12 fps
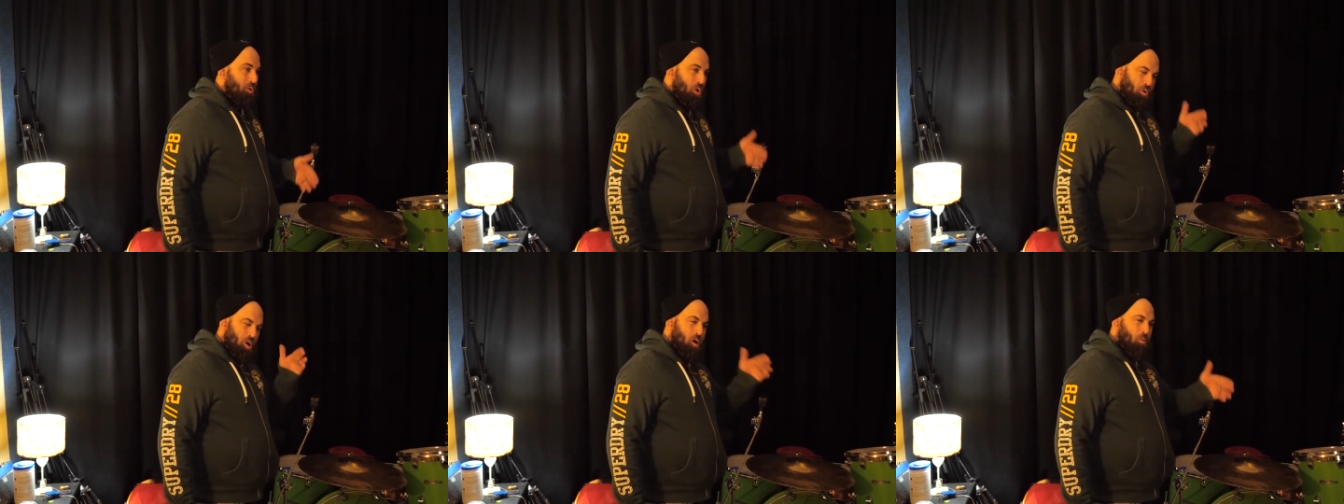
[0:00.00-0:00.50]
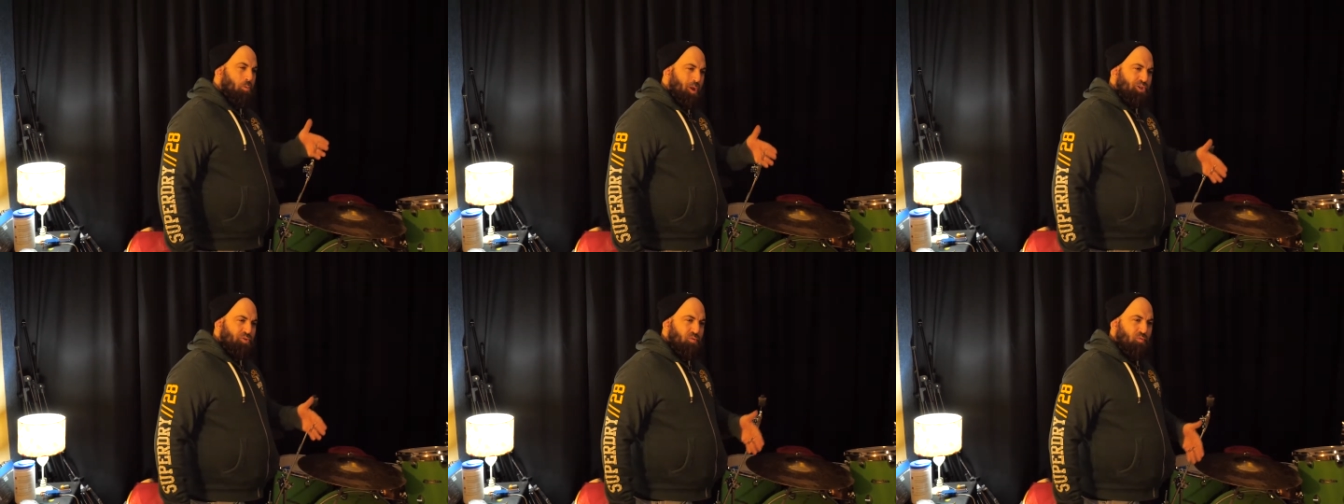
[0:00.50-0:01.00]
I don't can't
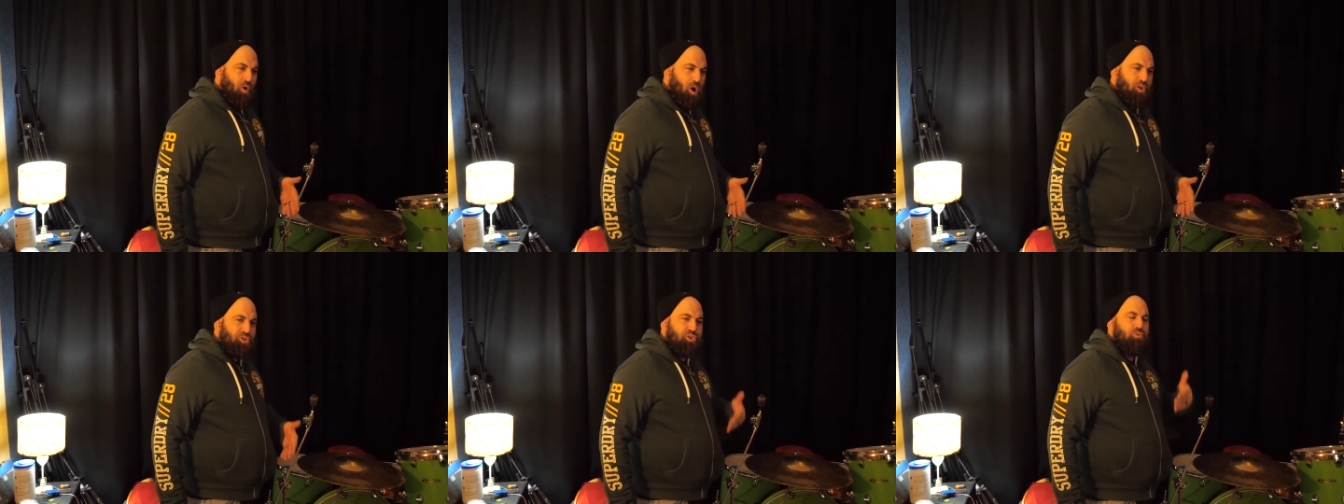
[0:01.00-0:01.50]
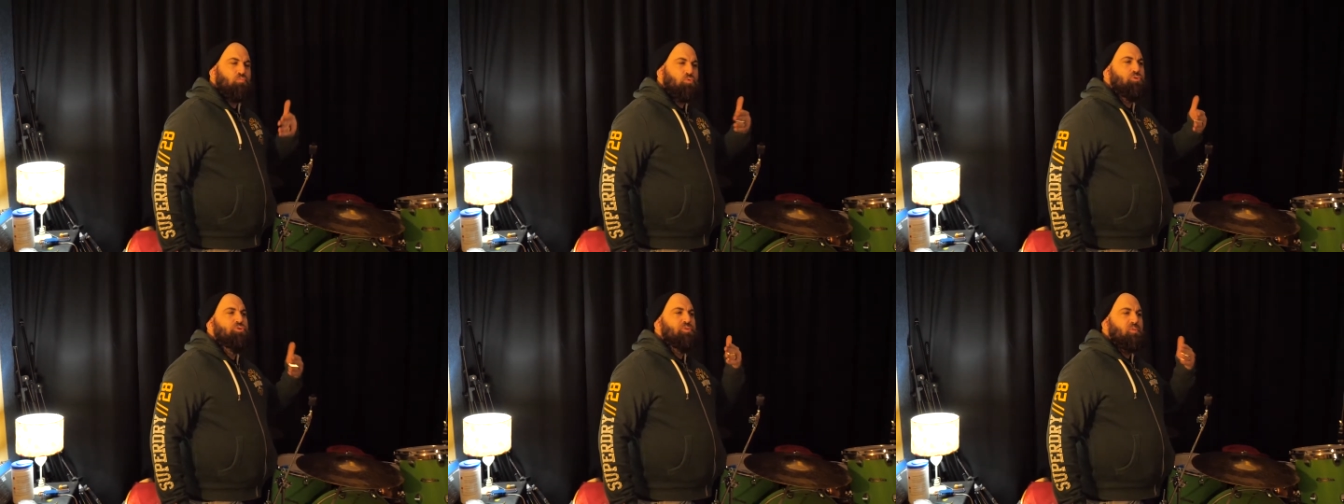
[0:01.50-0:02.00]
play too fast because it
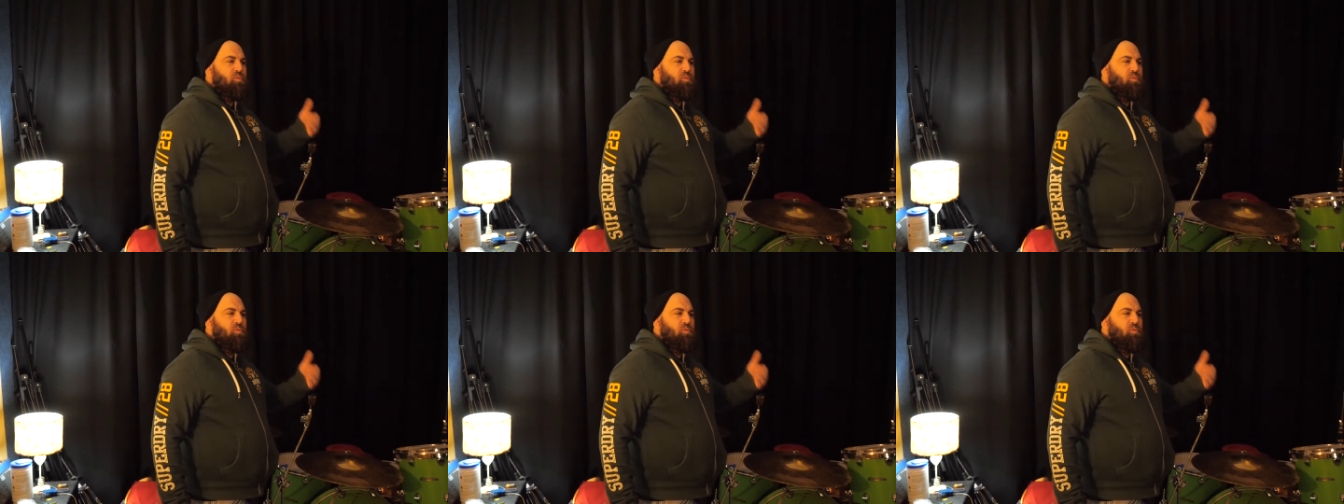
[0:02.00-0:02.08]
ruins the